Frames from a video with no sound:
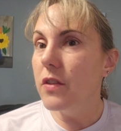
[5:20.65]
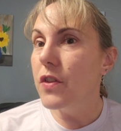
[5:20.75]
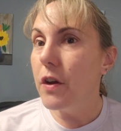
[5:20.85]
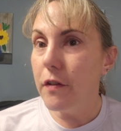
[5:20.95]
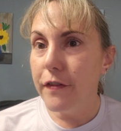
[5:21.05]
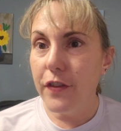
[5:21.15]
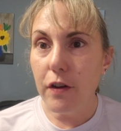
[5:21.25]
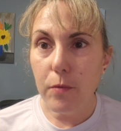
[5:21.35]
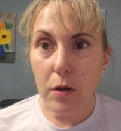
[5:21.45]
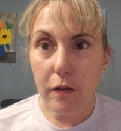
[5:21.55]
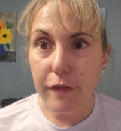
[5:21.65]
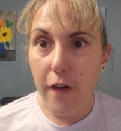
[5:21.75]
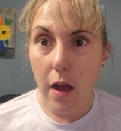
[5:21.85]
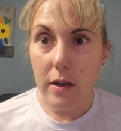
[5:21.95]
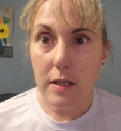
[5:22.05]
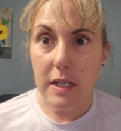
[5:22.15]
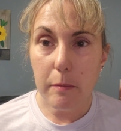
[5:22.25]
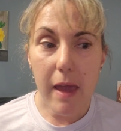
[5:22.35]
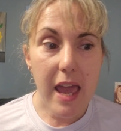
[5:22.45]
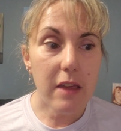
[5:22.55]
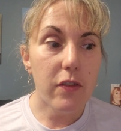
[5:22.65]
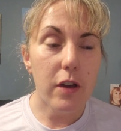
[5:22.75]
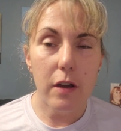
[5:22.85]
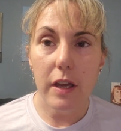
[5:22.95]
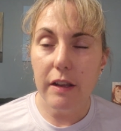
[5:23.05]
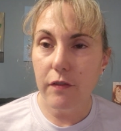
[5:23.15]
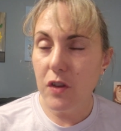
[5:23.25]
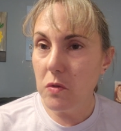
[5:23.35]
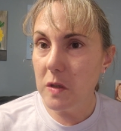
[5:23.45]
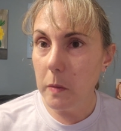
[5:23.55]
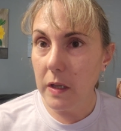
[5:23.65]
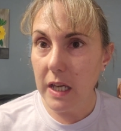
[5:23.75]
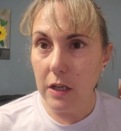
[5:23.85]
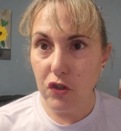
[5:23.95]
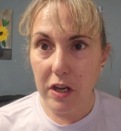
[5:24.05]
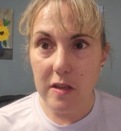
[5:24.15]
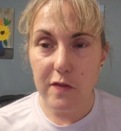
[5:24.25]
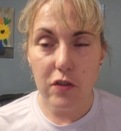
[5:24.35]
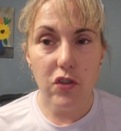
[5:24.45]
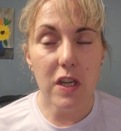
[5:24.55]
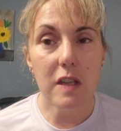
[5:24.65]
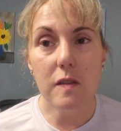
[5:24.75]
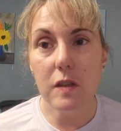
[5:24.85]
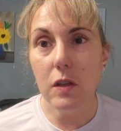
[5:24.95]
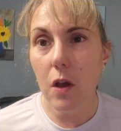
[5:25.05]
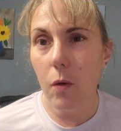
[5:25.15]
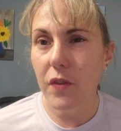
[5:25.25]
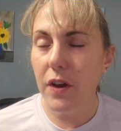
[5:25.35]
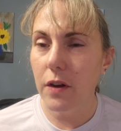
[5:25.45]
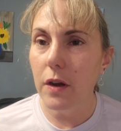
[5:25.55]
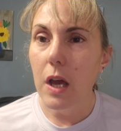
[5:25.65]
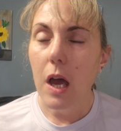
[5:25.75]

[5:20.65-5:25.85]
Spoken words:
they're real fun to make, the infusible ink transfer sheets. You know, they're